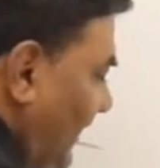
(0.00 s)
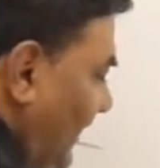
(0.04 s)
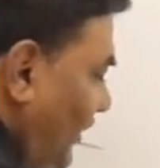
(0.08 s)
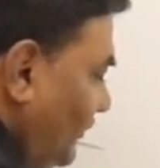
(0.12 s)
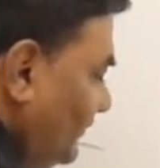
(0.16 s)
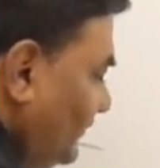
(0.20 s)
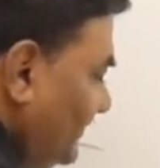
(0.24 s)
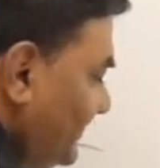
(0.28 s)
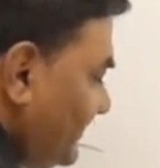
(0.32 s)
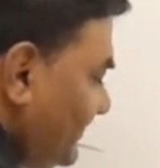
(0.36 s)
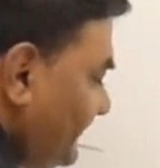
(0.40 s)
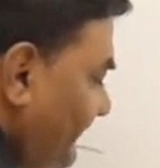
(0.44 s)

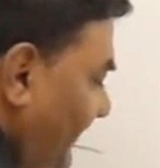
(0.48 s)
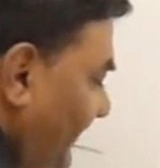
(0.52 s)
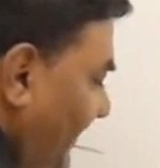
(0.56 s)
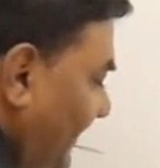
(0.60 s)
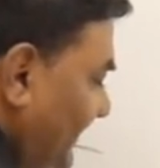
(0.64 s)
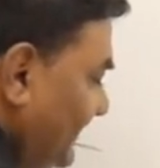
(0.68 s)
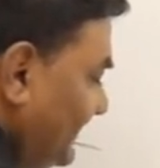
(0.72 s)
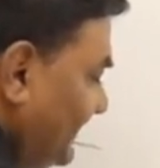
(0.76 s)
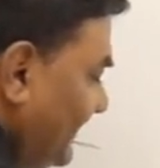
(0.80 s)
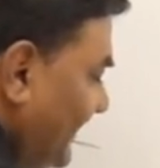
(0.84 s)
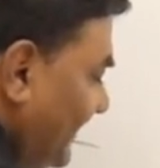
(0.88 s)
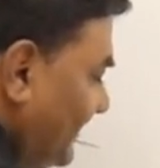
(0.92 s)
How this
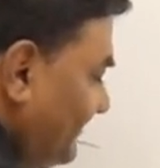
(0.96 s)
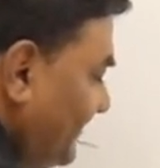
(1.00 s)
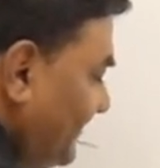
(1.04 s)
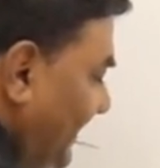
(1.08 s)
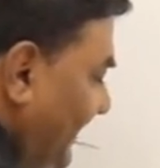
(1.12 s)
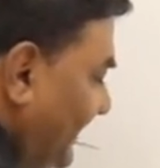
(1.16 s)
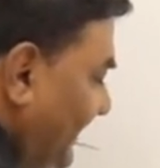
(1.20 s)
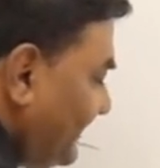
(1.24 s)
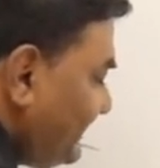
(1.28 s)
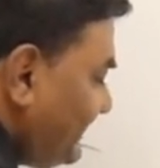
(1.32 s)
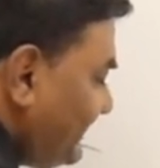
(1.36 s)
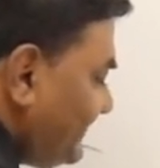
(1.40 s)
file can be
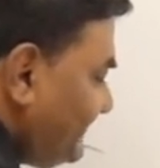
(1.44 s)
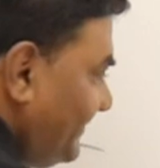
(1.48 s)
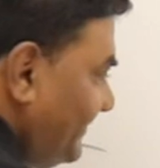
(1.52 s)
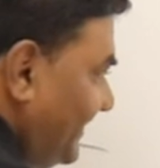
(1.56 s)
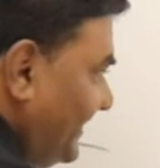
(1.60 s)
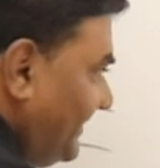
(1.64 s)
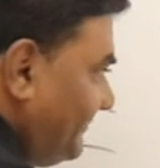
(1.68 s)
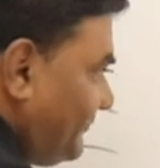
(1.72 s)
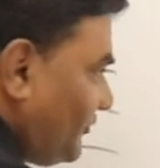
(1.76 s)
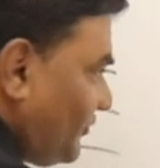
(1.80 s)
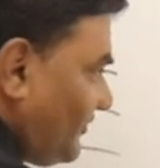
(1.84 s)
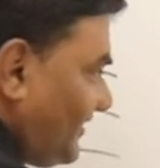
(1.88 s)
accessed by
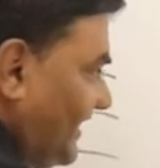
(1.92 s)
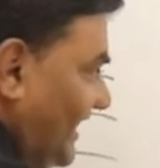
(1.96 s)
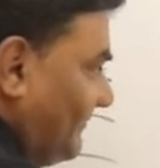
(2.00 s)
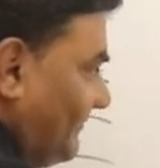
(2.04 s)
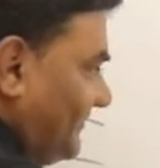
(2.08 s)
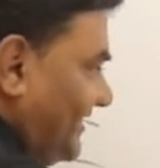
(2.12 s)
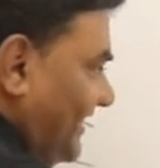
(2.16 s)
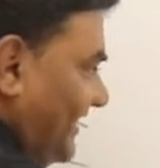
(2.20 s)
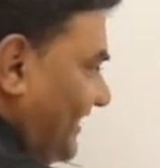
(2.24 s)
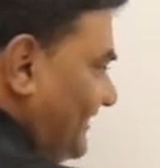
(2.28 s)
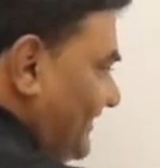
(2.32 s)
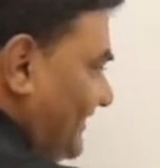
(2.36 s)
a
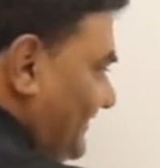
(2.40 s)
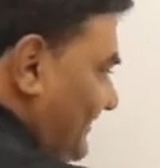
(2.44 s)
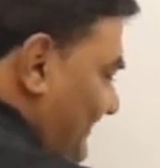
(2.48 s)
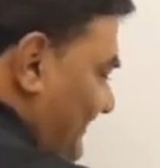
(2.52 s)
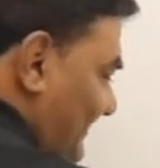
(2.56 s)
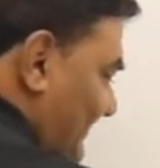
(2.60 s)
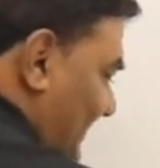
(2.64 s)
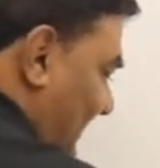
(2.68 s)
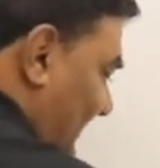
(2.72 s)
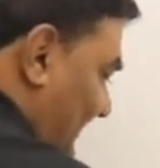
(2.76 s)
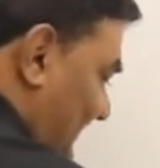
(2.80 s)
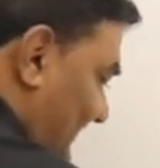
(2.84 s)
program? Can
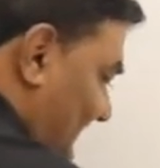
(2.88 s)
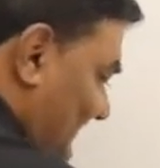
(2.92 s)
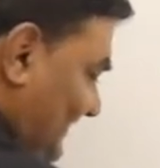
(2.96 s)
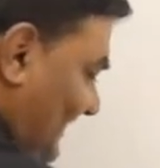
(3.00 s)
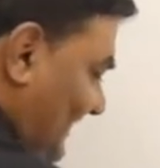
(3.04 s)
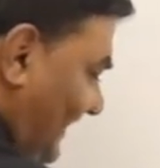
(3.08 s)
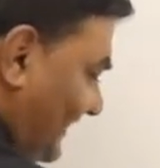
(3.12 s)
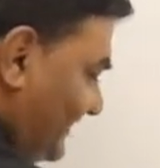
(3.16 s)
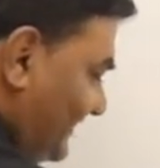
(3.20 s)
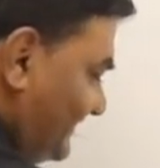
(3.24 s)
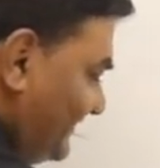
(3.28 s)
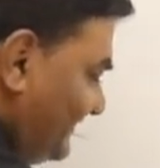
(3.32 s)
it
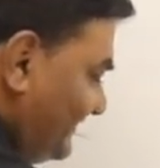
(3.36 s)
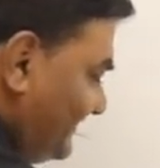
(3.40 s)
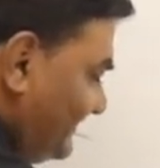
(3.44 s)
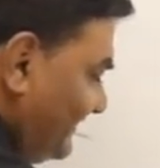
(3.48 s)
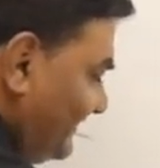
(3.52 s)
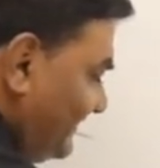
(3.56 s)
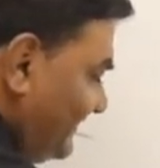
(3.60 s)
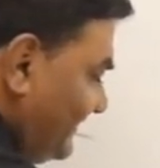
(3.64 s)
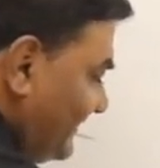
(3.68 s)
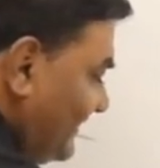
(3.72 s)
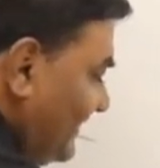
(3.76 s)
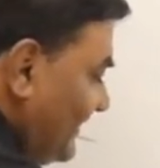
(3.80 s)
directly access
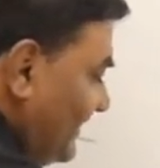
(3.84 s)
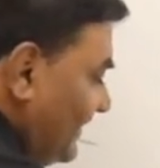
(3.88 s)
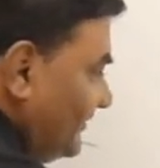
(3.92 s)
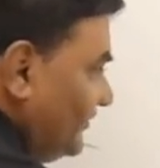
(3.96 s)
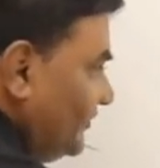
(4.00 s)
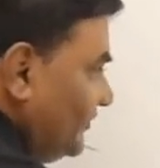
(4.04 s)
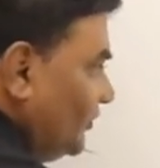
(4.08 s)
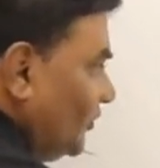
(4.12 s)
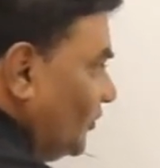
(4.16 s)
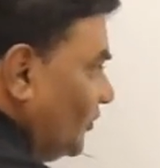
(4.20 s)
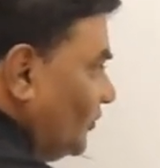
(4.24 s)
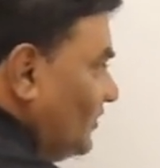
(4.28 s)
it?
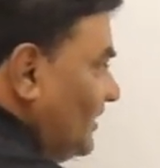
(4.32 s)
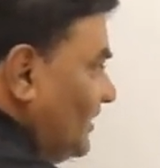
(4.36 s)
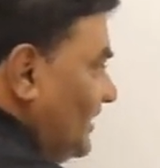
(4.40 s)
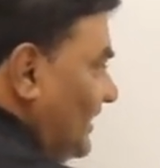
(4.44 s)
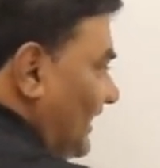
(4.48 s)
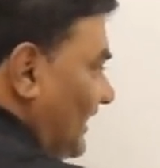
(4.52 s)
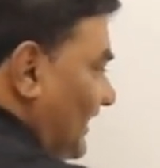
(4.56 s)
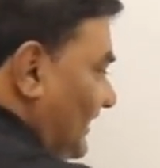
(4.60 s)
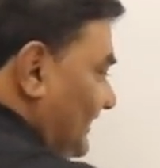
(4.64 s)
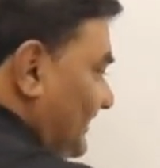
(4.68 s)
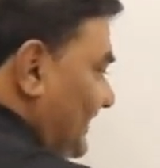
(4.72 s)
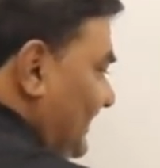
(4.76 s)

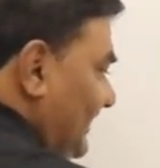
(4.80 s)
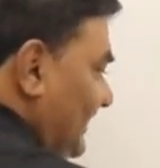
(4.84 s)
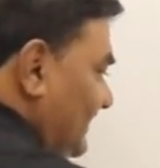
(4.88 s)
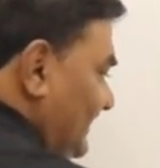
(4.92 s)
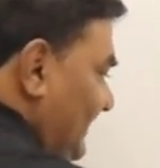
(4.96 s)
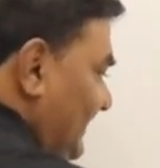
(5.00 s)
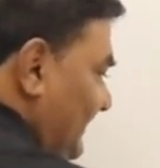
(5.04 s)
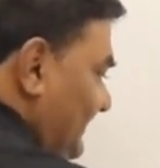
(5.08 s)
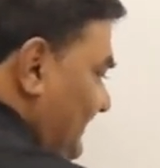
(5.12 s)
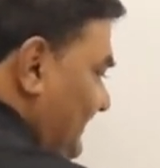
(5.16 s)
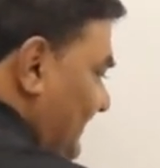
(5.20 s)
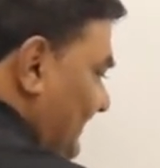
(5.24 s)
No.
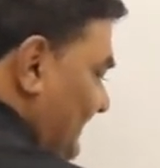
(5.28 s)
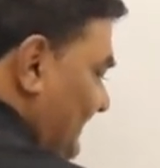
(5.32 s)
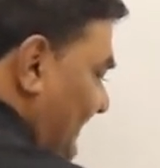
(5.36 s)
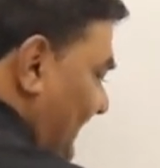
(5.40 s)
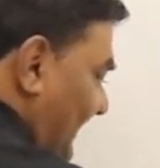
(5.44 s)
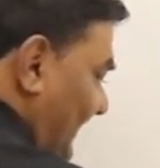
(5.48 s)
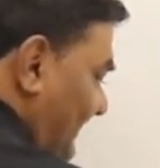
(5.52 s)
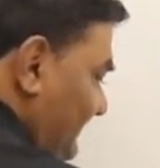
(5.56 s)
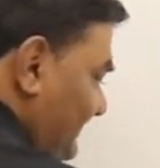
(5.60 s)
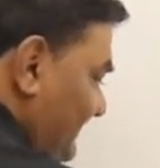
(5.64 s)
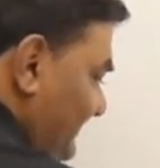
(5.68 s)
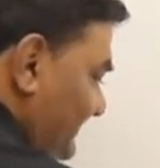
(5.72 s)
Again, it can
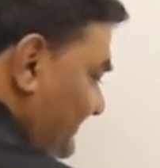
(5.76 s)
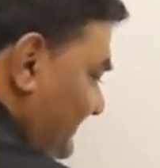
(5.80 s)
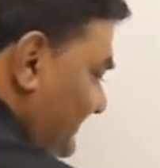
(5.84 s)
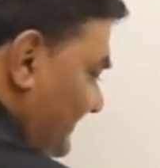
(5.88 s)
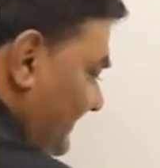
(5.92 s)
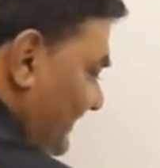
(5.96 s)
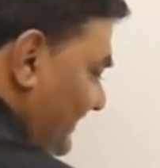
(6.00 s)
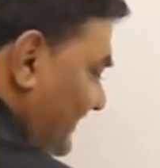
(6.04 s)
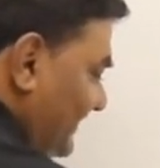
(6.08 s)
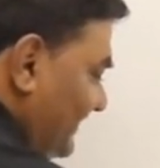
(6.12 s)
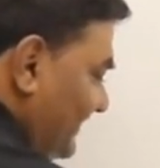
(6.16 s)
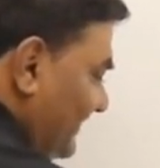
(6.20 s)
access
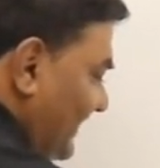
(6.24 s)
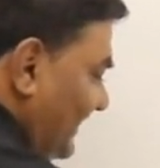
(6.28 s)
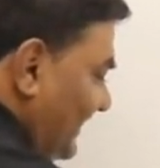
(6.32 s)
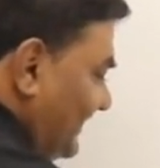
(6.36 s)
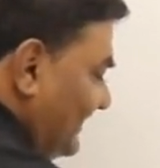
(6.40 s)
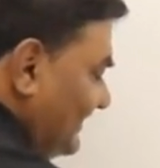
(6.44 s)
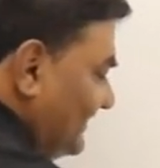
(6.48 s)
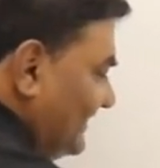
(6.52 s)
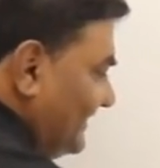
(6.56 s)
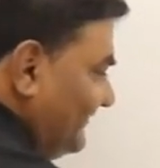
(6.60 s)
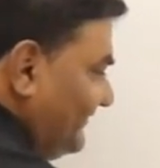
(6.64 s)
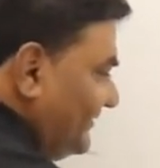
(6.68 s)
it
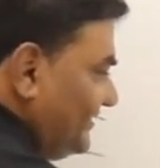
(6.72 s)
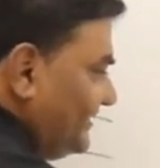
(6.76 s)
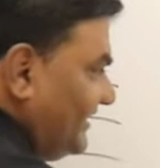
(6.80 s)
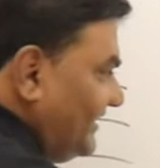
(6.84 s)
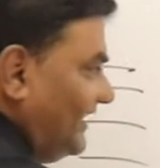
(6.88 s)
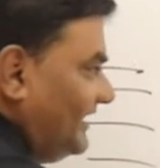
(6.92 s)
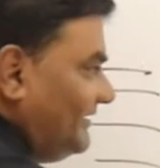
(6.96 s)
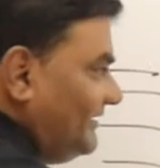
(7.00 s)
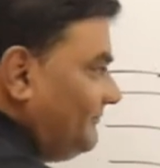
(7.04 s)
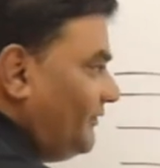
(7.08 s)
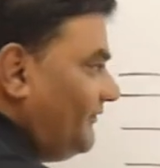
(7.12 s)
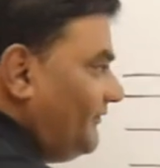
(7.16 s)
indirectly with the
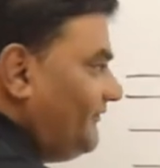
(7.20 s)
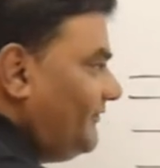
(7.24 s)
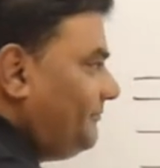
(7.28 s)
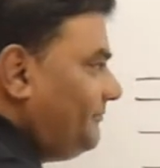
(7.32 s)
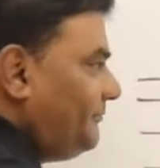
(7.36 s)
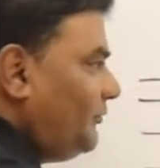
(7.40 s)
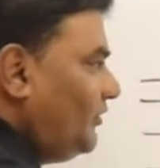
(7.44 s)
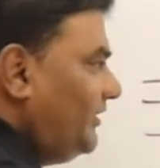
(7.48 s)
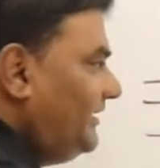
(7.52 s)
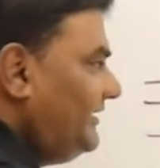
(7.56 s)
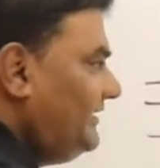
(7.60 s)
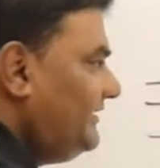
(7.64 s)
help of a
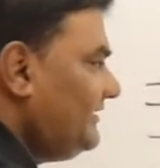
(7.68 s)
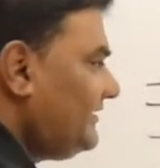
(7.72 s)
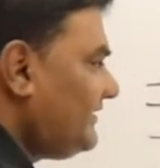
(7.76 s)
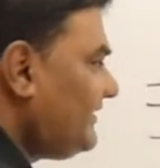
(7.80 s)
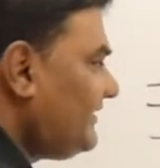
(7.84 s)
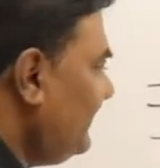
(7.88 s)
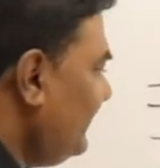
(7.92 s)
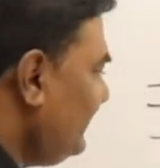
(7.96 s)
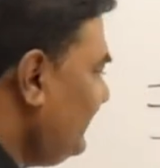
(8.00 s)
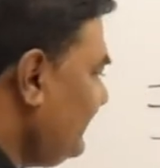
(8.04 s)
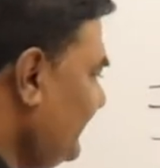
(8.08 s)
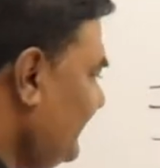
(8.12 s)

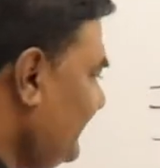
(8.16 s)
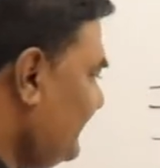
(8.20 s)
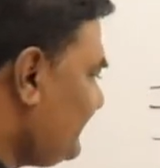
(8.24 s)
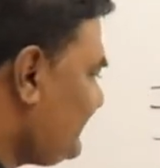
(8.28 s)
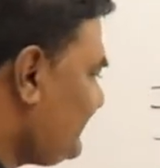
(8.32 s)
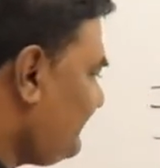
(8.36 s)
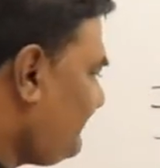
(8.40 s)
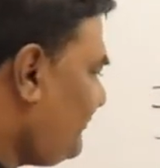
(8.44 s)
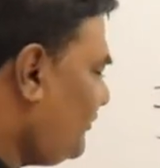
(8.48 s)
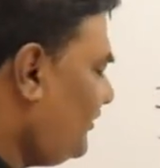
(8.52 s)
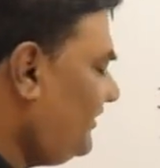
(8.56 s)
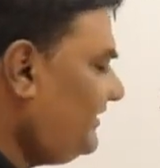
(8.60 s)
pointer. It needs
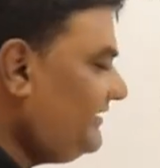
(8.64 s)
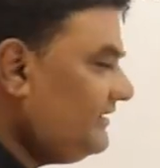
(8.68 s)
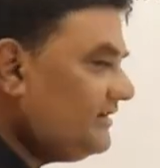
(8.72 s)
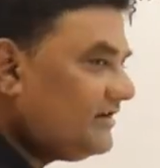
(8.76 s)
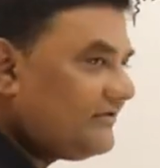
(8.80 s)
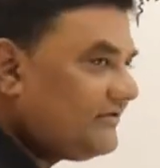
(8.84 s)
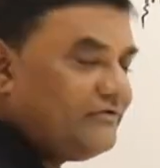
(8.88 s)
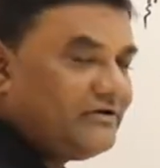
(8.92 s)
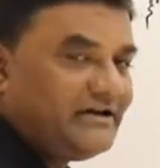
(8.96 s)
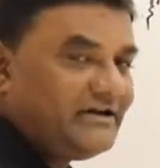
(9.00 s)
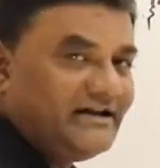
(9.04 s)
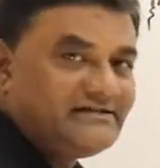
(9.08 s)
a
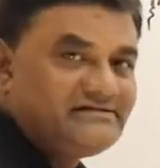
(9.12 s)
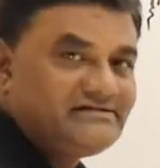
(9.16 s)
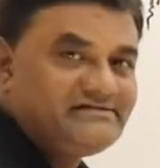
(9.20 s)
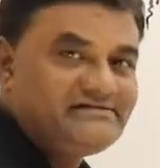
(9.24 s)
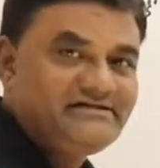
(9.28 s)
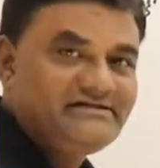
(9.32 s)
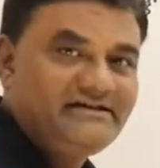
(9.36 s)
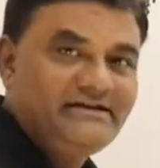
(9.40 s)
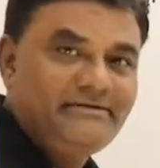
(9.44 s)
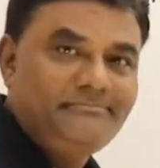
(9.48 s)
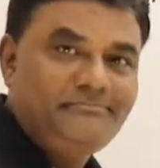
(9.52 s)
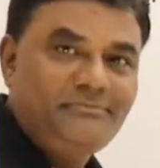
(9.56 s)
pointer for
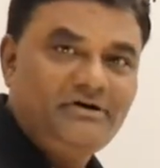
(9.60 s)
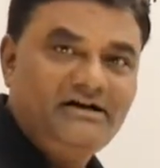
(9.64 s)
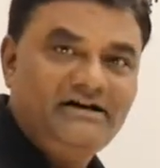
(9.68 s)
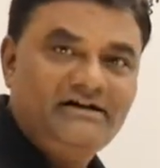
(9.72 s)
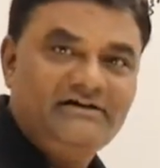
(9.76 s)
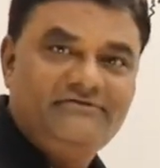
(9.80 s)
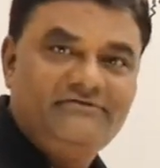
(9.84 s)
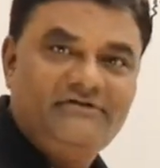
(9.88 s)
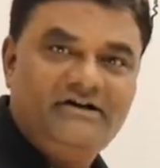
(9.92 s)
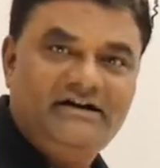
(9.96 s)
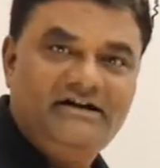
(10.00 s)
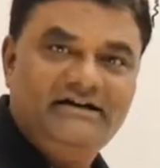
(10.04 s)
accessing
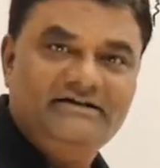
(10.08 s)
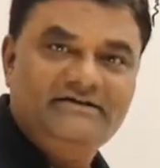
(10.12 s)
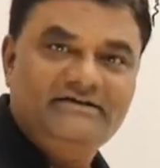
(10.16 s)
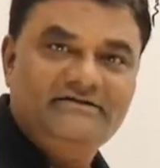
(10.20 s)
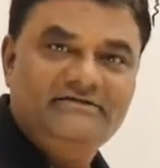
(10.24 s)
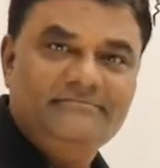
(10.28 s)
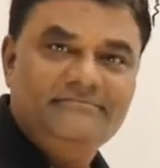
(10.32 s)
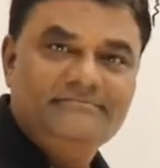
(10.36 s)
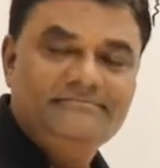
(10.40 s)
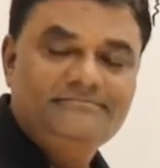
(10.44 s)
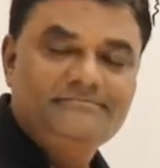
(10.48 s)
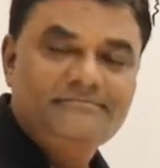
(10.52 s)
a
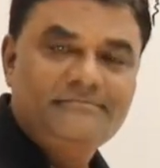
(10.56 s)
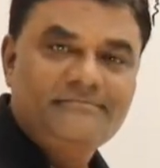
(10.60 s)
file.